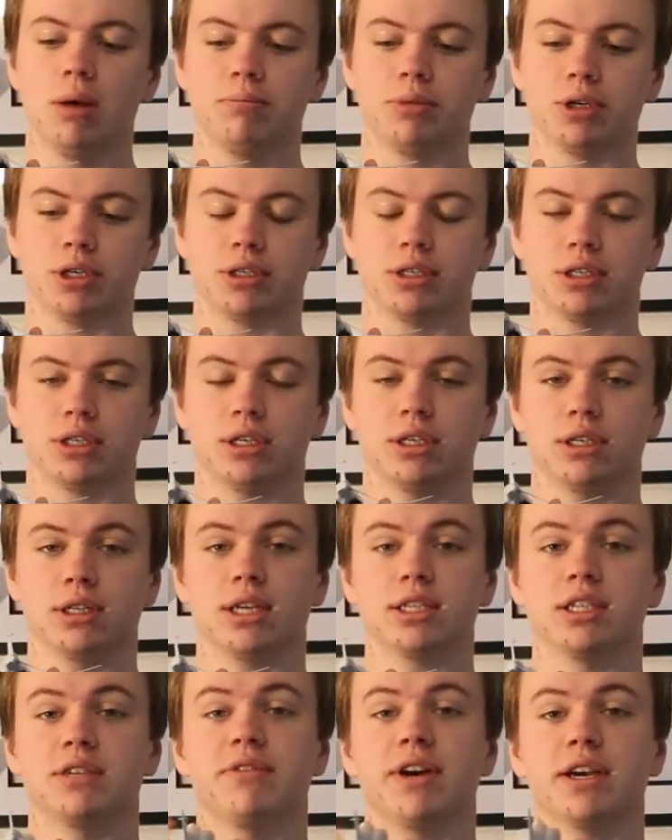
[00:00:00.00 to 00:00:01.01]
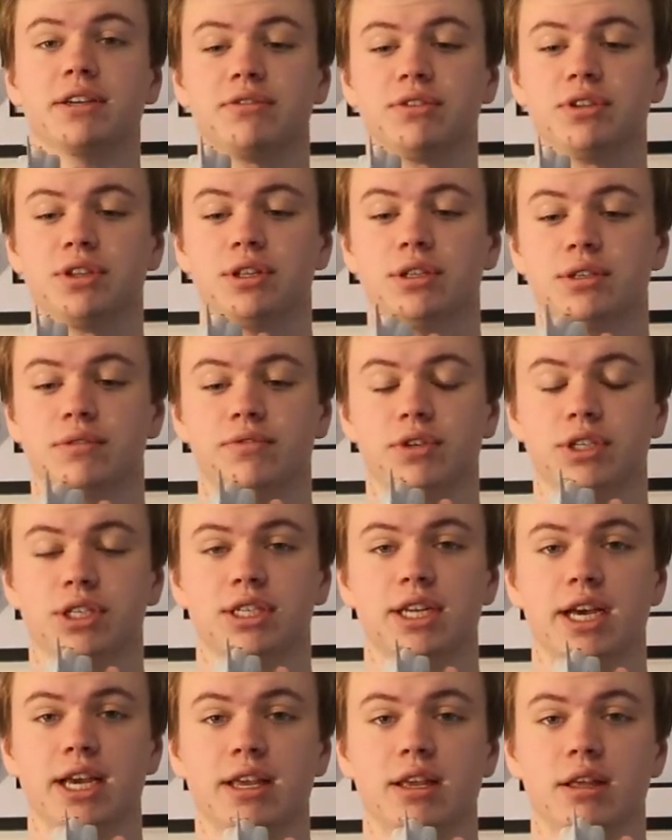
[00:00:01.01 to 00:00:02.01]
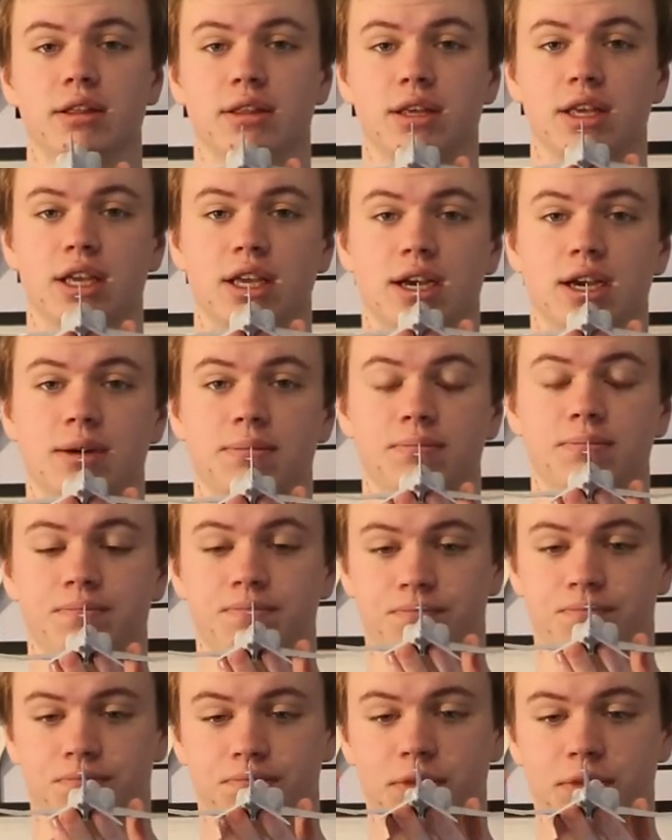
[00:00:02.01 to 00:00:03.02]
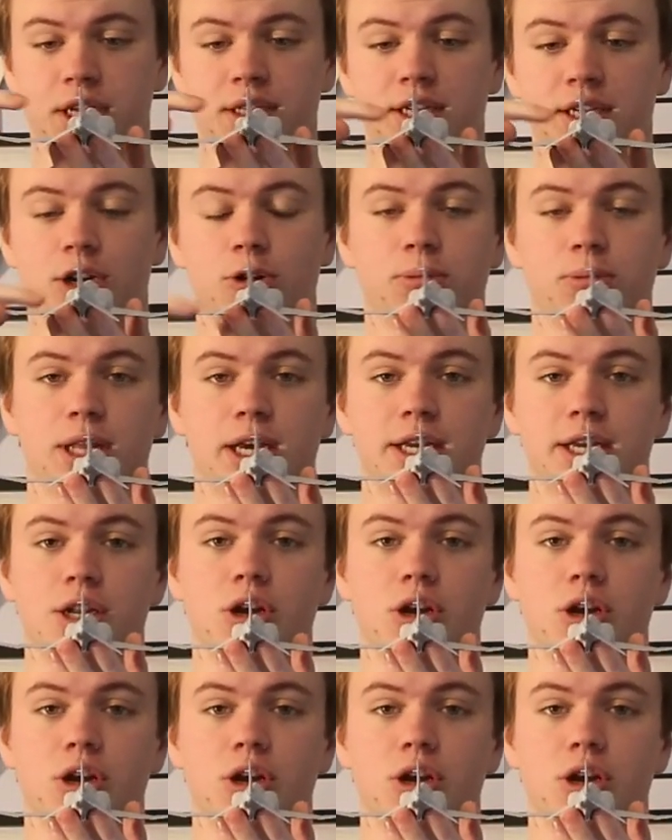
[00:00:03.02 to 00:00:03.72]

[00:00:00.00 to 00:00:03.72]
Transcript: But that's your fact for today. The tailplane